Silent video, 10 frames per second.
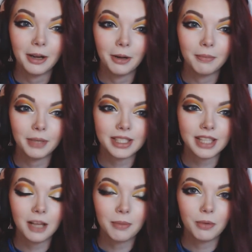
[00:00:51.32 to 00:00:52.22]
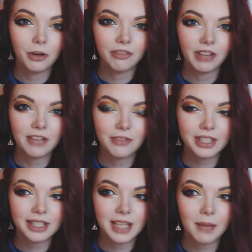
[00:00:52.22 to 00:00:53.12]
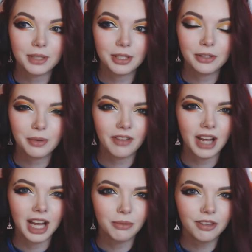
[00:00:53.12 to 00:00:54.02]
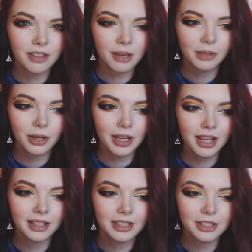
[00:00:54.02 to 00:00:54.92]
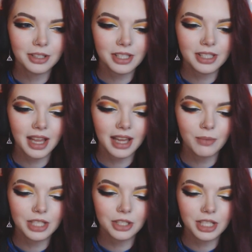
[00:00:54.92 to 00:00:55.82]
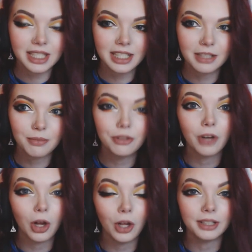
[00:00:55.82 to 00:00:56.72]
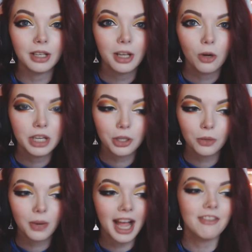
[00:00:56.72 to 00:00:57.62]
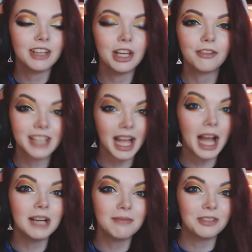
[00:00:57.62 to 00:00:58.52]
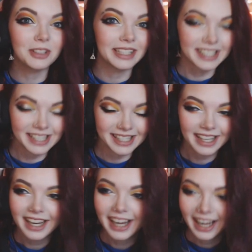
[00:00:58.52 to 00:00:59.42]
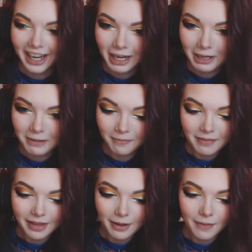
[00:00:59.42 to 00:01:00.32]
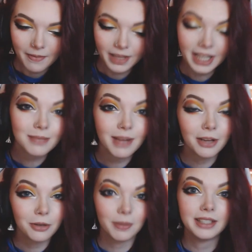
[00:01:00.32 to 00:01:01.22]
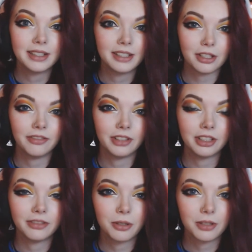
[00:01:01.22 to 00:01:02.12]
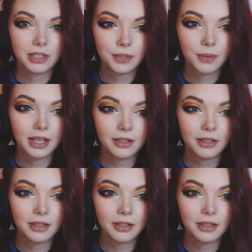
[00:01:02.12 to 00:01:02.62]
Because that'll be what, 5 or 6 episodes we've had with them now, and we just need to move on. We don't have enough time for this. That's my own opinions of it, of course, as well.